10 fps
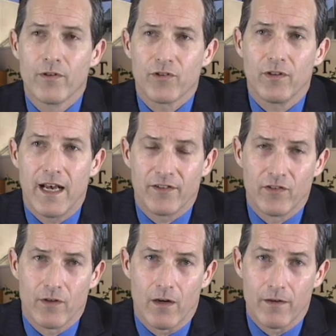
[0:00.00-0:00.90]
those
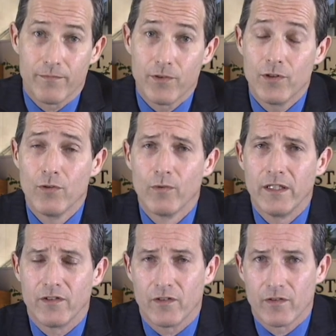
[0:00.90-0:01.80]
classes are. 2
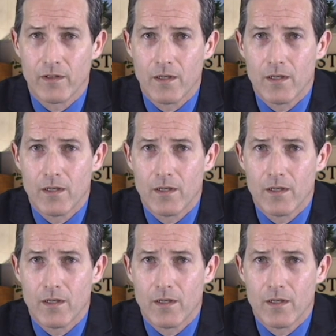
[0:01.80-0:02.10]
reasons.